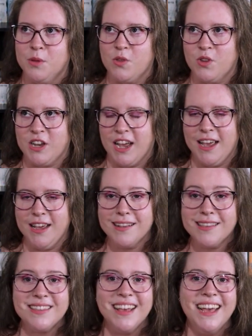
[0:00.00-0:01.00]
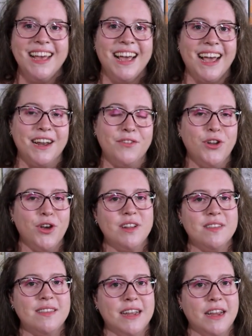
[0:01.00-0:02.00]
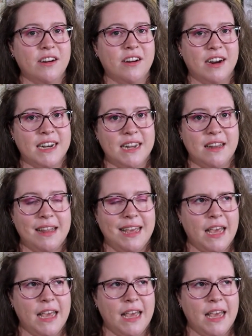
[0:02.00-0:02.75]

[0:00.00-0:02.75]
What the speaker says: mistakes. And if you notice an error or any